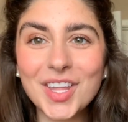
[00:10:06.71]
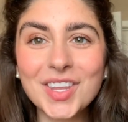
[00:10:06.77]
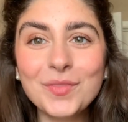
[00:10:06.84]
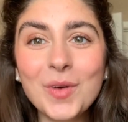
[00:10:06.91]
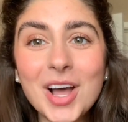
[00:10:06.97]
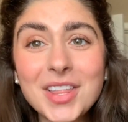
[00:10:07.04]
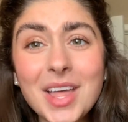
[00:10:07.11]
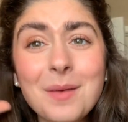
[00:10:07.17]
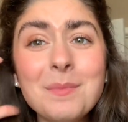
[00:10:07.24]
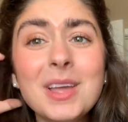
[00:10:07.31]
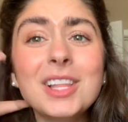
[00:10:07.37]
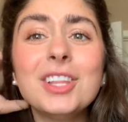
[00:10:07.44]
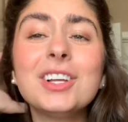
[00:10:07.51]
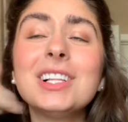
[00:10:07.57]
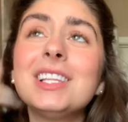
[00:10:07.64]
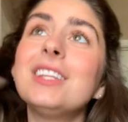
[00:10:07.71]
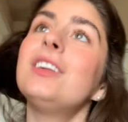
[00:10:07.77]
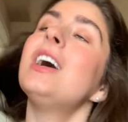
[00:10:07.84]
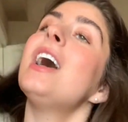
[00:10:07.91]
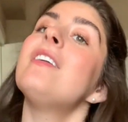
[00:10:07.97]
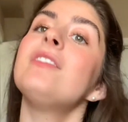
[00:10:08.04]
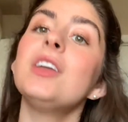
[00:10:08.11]
And while that may look a little
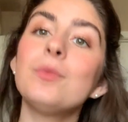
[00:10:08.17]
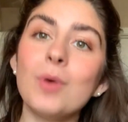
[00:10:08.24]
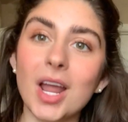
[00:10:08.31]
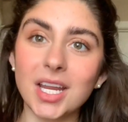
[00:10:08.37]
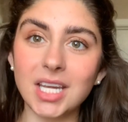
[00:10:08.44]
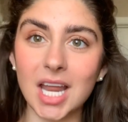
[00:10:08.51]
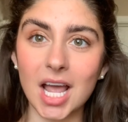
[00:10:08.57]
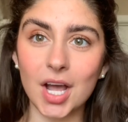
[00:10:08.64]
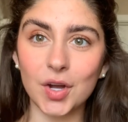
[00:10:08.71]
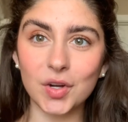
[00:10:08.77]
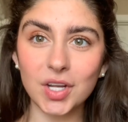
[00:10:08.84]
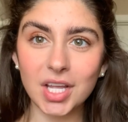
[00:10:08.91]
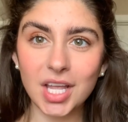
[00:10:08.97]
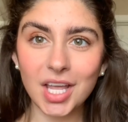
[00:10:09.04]
heavy right now,